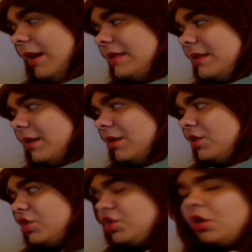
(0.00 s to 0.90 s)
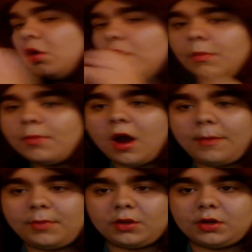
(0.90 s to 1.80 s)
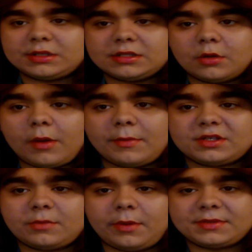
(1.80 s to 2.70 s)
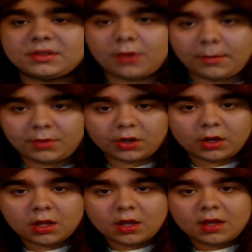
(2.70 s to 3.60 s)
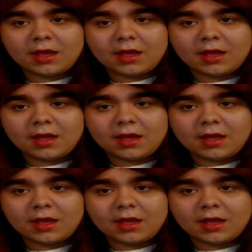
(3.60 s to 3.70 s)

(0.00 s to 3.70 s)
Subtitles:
It's so popular, so popular, so popular, so popular.